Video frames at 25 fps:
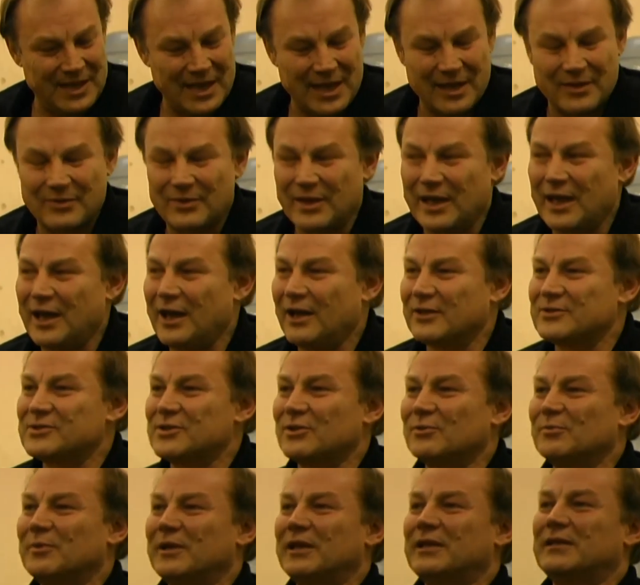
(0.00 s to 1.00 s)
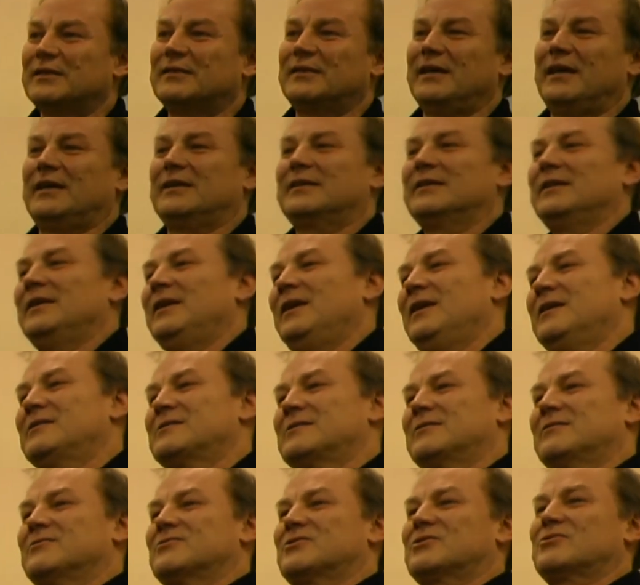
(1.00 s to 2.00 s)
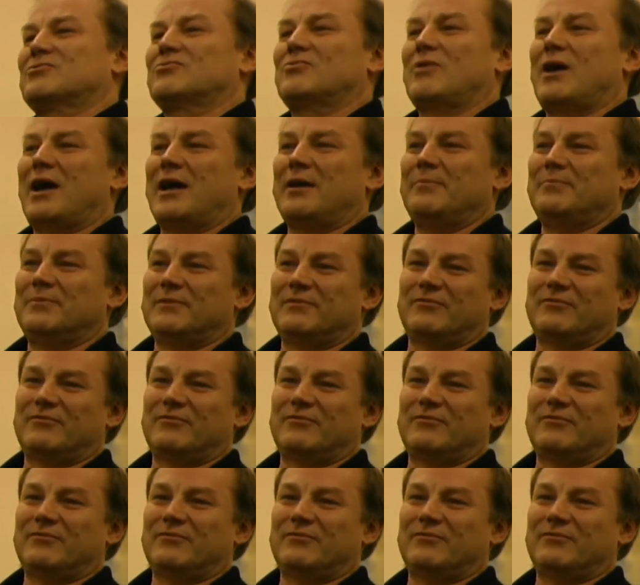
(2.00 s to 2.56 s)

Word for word: There are so many techniques described,